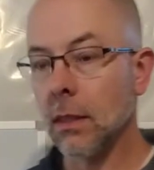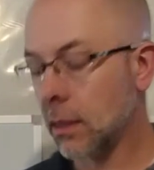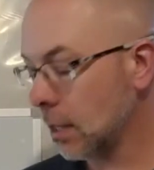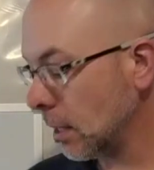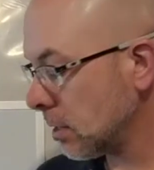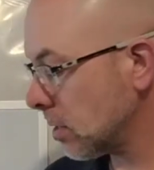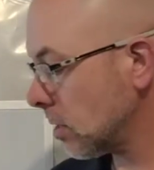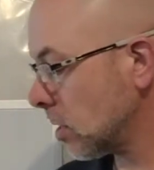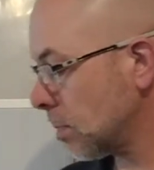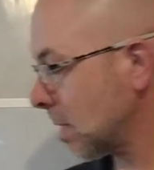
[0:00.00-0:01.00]

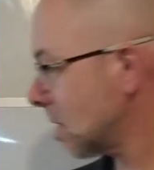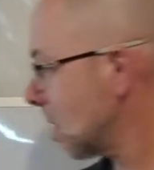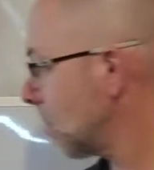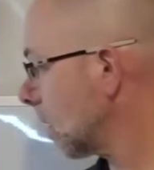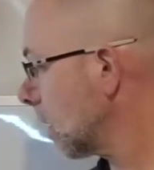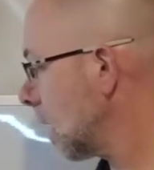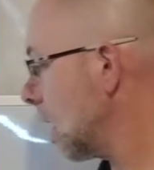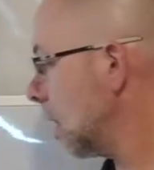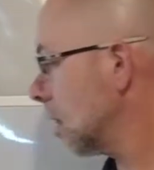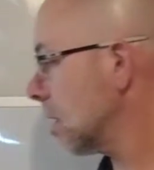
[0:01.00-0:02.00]
this
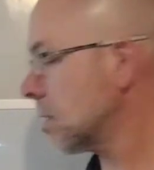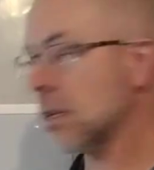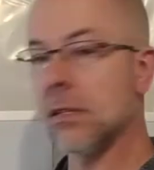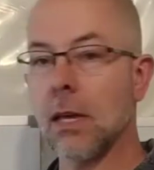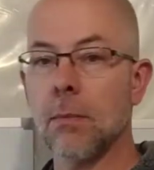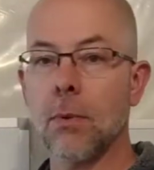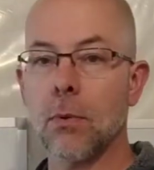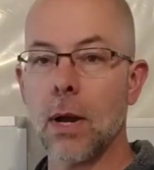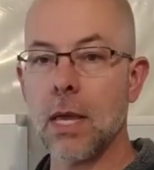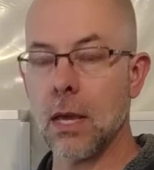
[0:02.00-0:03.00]
example
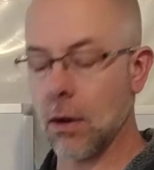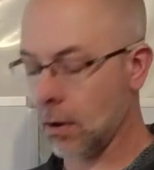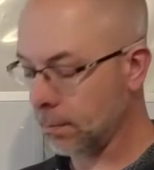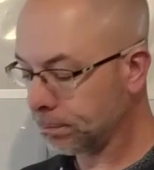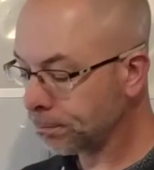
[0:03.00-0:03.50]
right here,